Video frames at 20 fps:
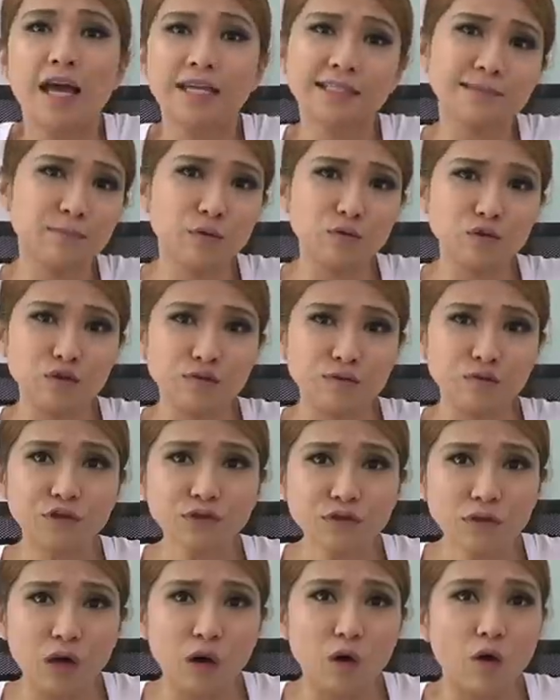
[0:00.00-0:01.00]
As most of
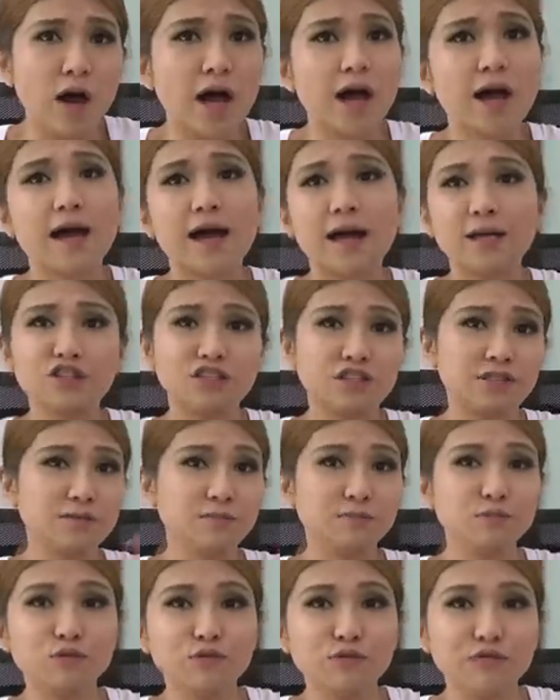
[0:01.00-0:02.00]
you know, I
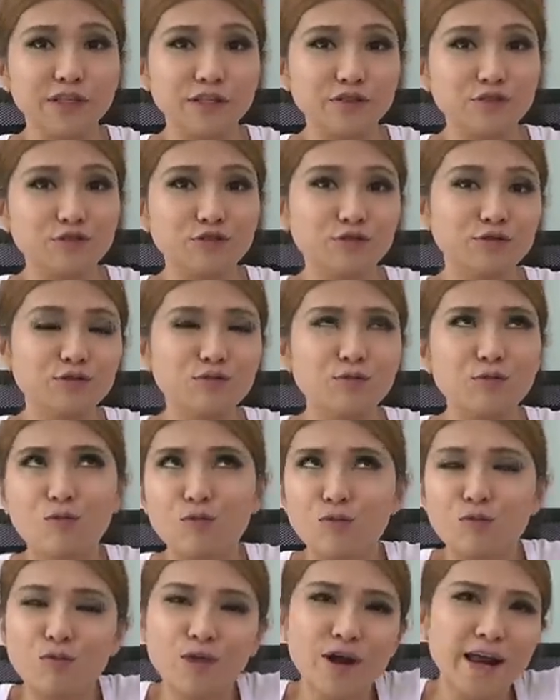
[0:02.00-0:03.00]
just moved into
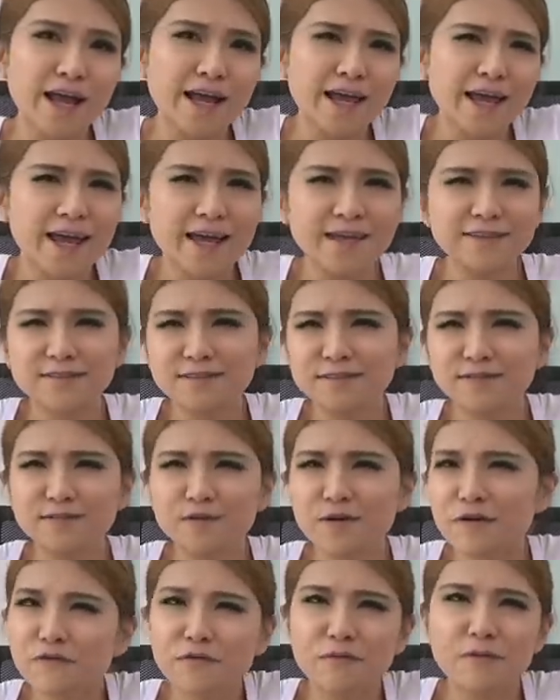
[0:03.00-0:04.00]
what I guess
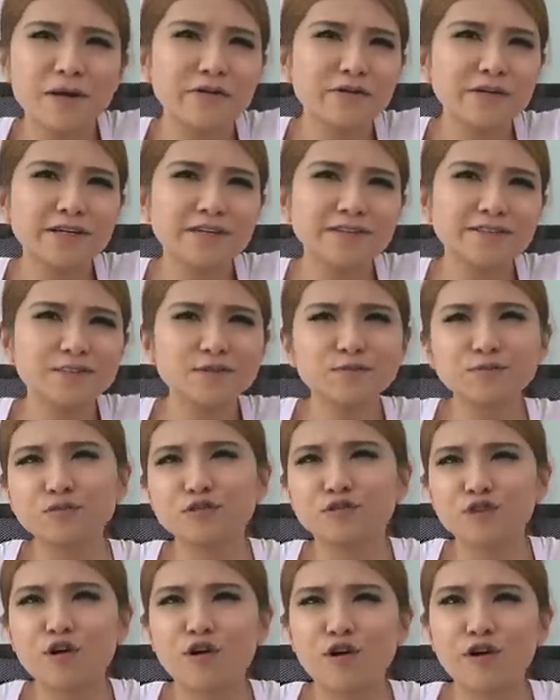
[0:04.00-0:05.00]
North Americans
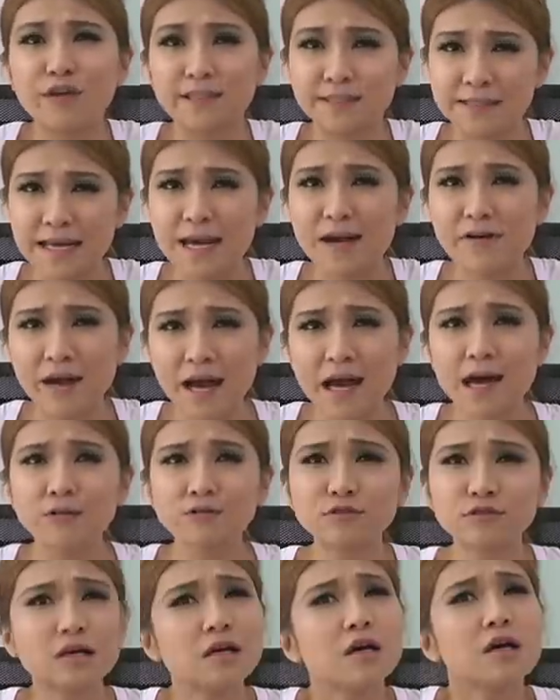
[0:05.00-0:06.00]
would call a
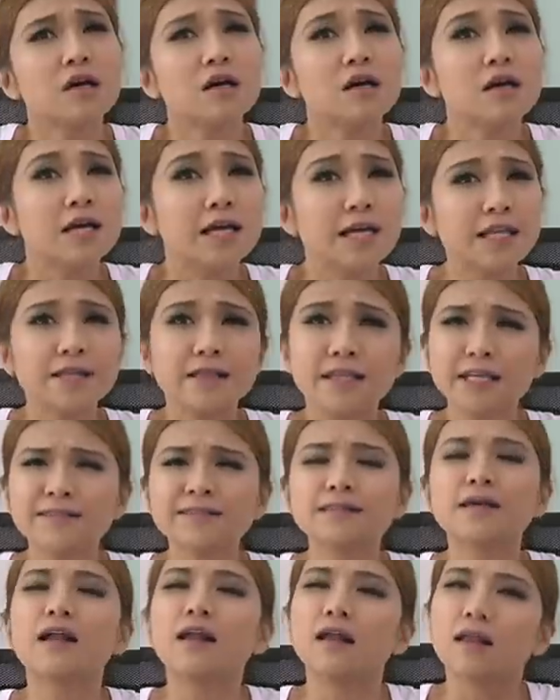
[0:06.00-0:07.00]
townhouse. It
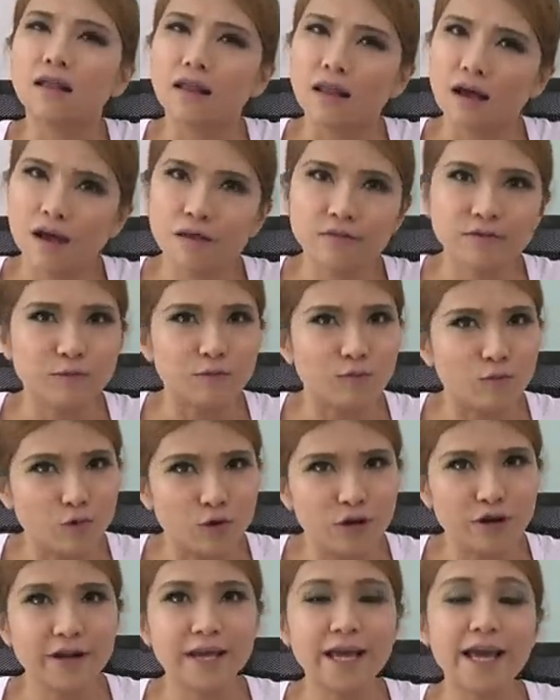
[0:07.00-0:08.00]
needs a lot of
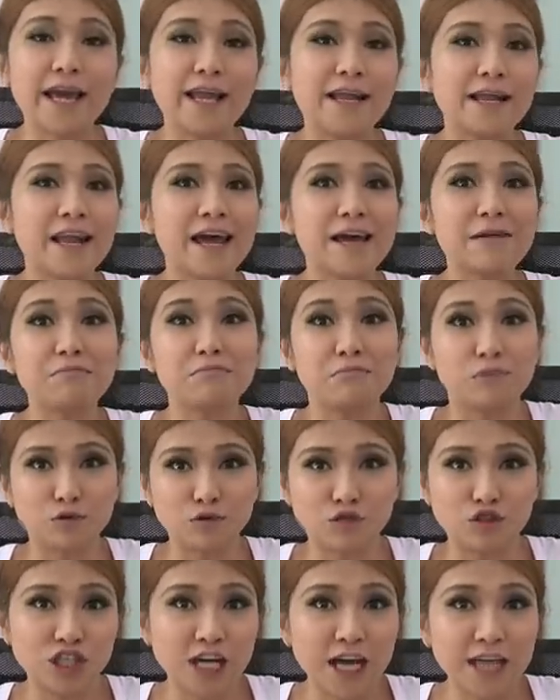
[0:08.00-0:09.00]
work, and like
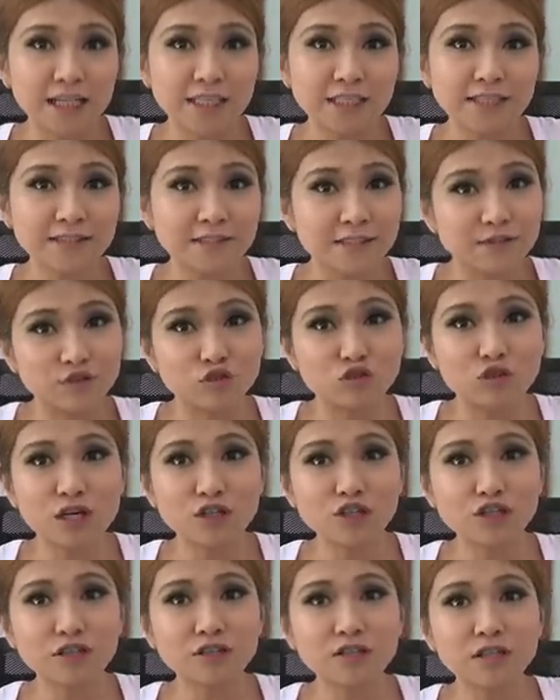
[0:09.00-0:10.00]
most Chinese
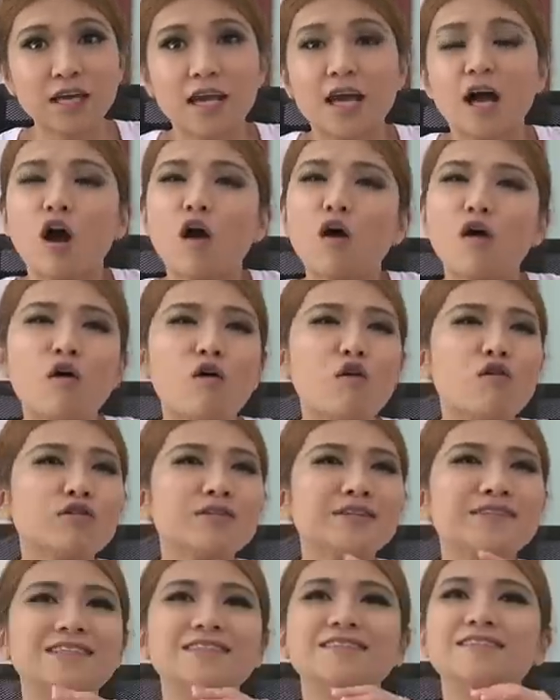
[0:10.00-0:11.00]
construction,
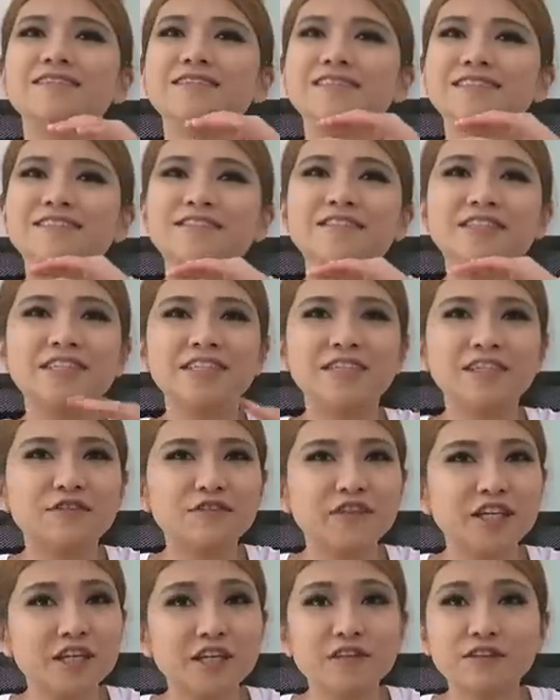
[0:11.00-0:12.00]
all the
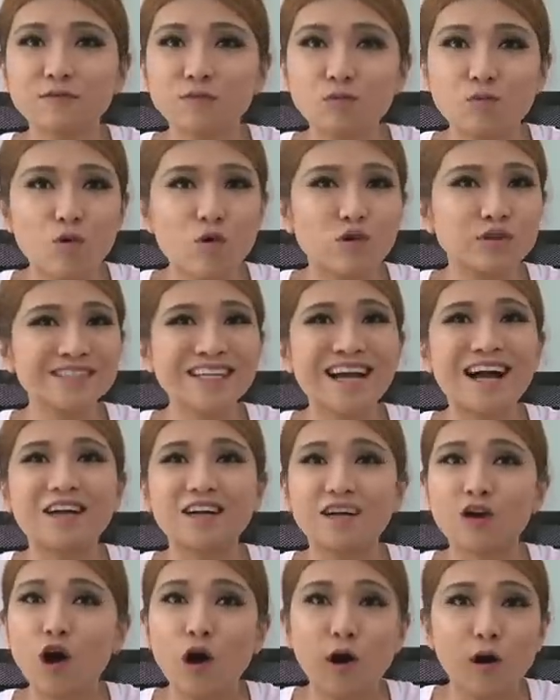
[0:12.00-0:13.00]
interior walls
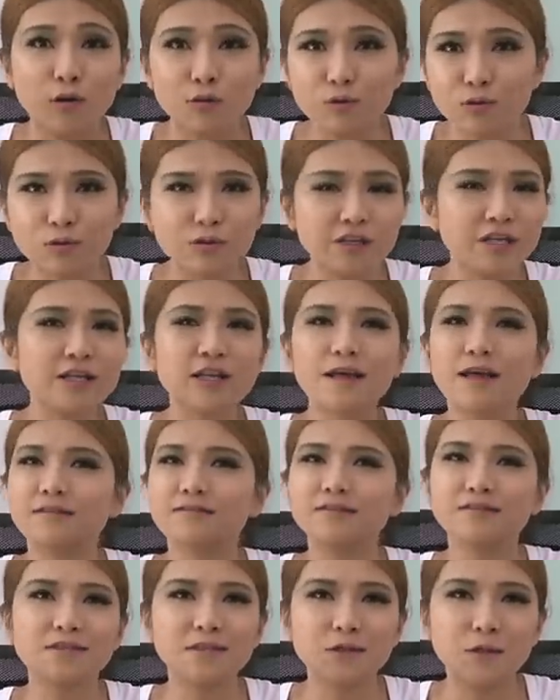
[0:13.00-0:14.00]
are concrete
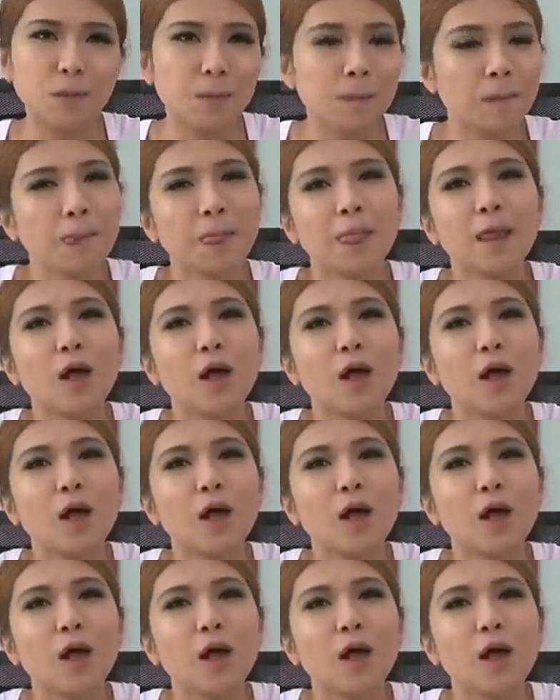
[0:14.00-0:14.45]
and steel.